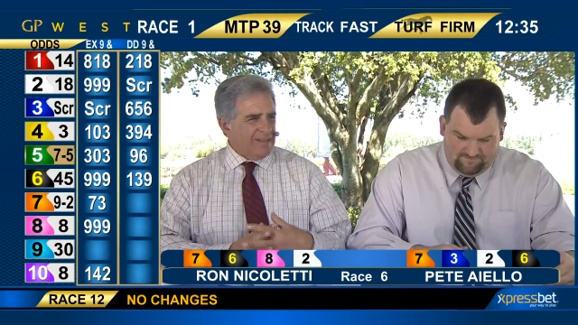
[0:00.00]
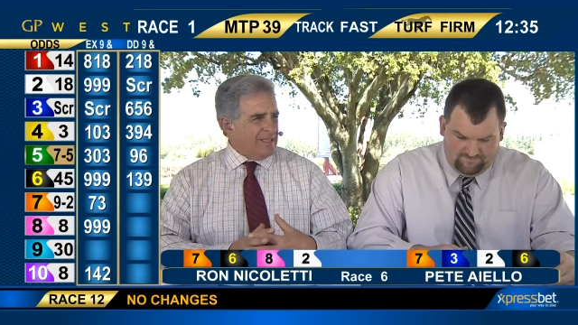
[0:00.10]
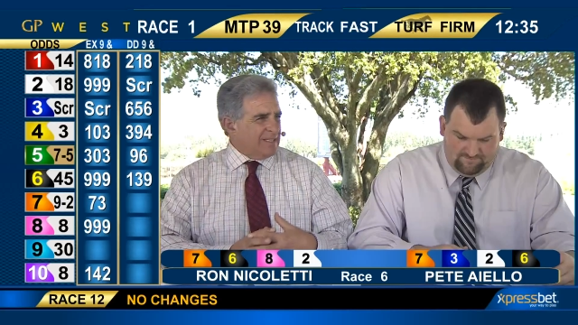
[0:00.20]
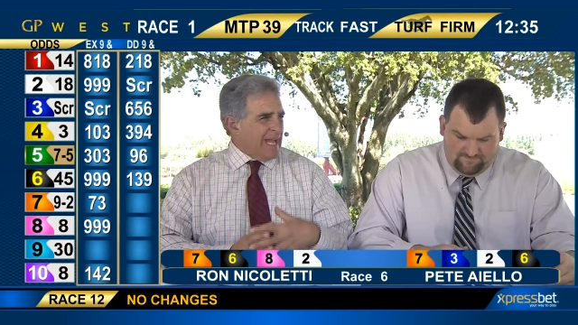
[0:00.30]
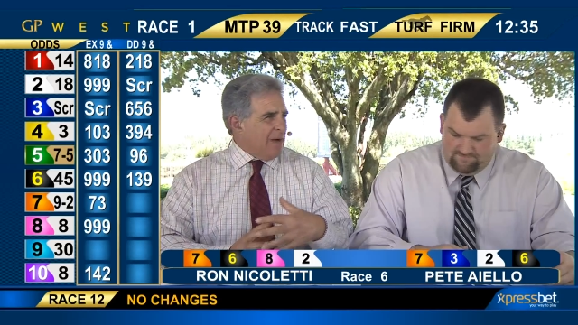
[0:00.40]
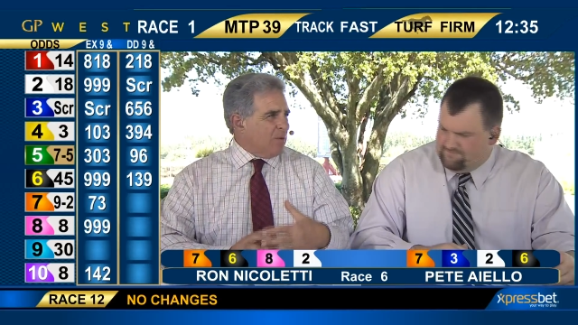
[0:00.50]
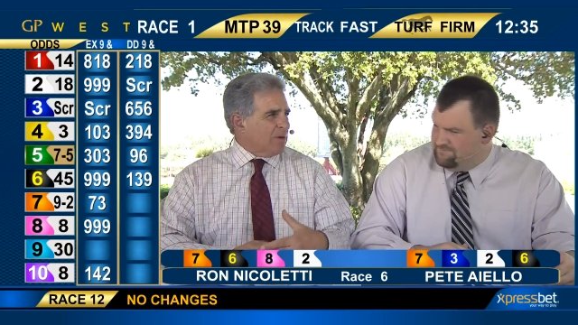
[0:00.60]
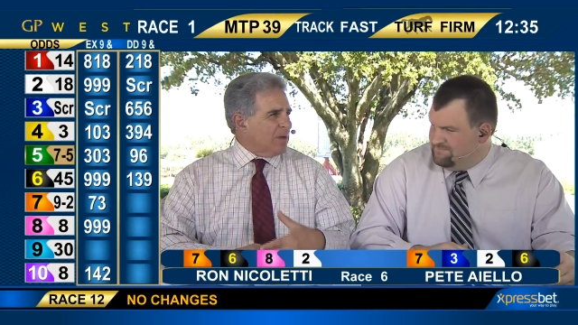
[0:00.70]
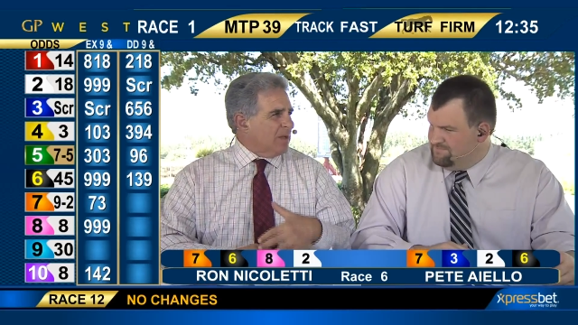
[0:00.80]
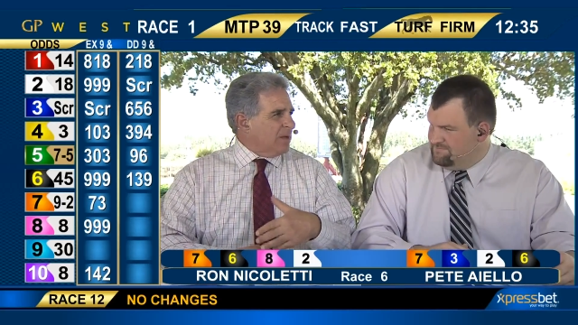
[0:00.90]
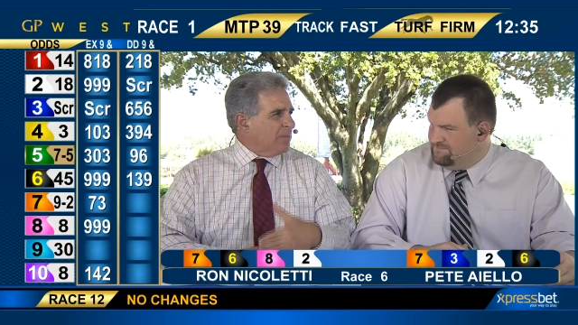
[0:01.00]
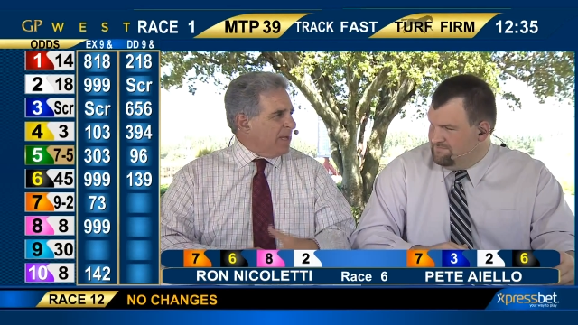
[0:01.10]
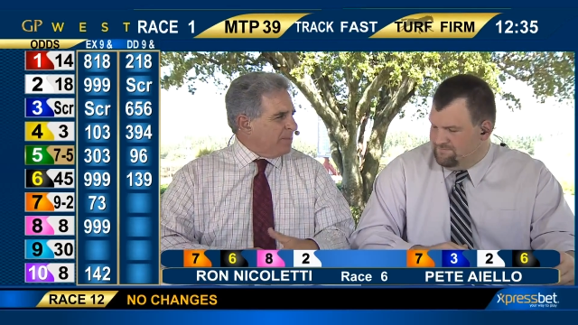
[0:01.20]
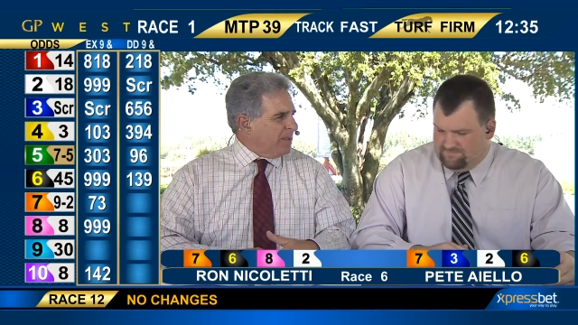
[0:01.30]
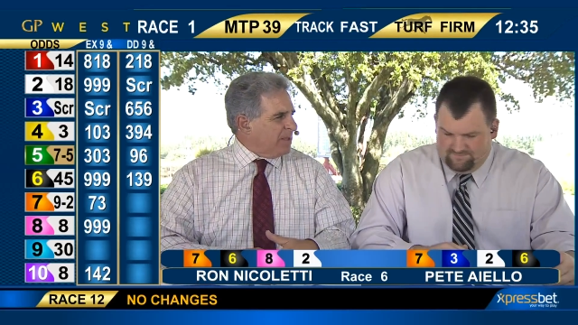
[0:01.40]
Speaker 1: think that one uh,
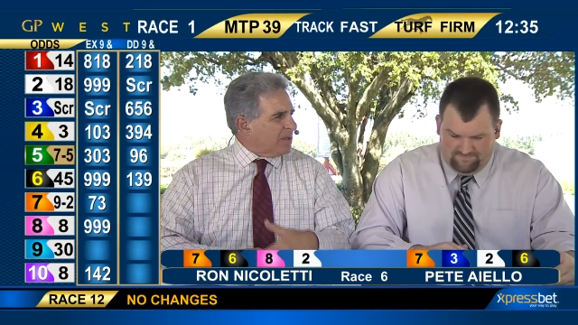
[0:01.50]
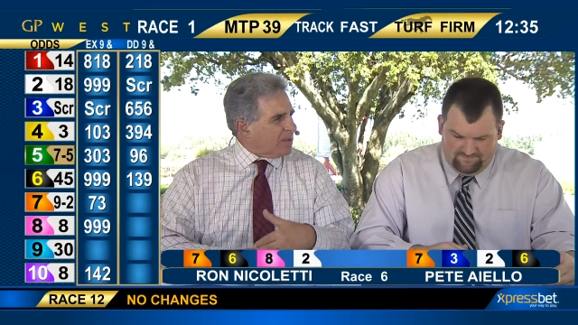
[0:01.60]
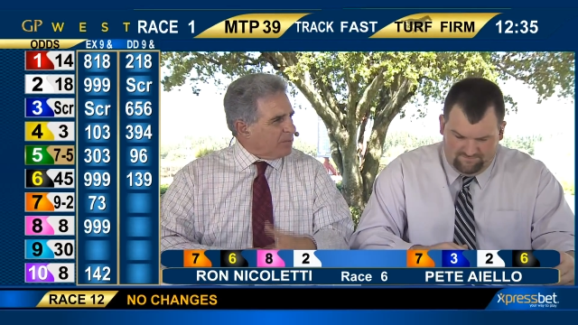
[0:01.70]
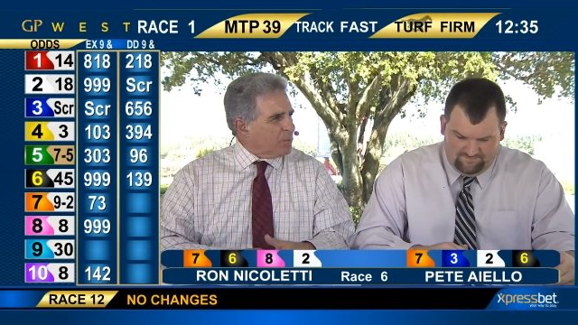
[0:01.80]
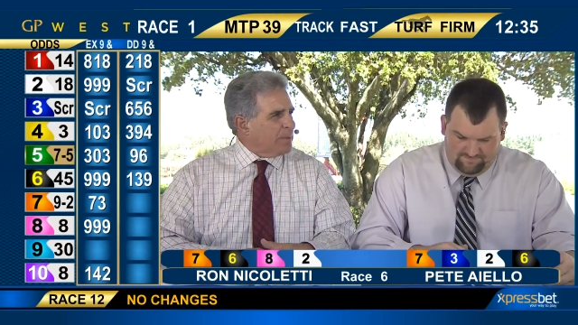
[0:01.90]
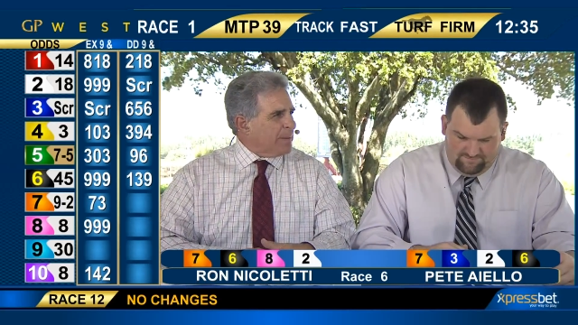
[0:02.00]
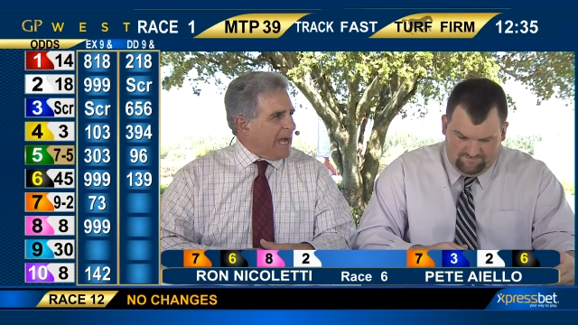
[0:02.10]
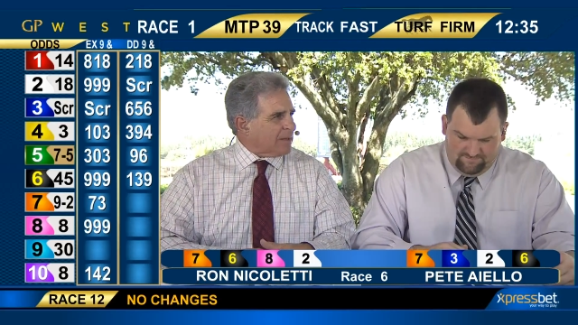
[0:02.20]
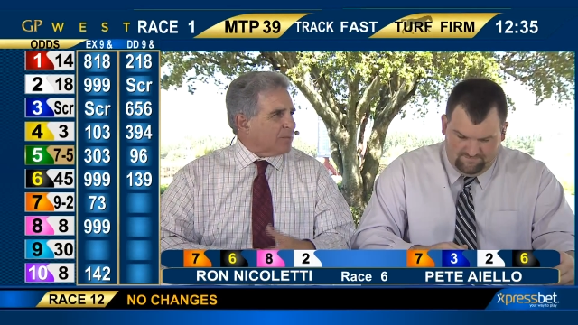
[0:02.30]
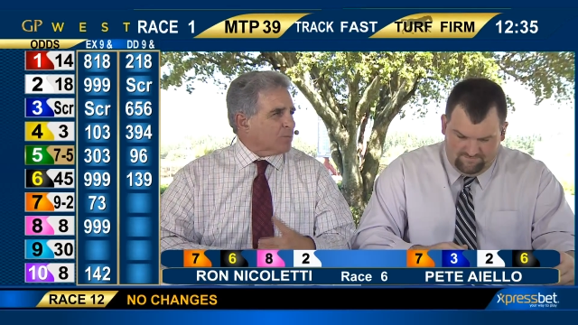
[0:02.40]
maybe can rebound and